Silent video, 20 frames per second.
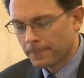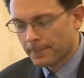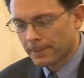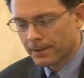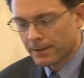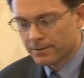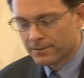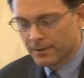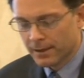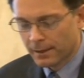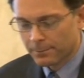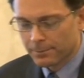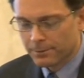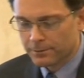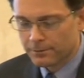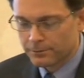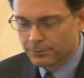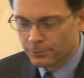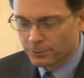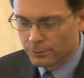These
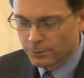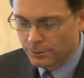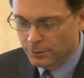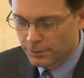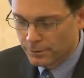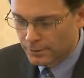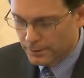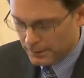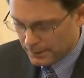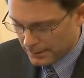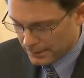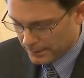happen for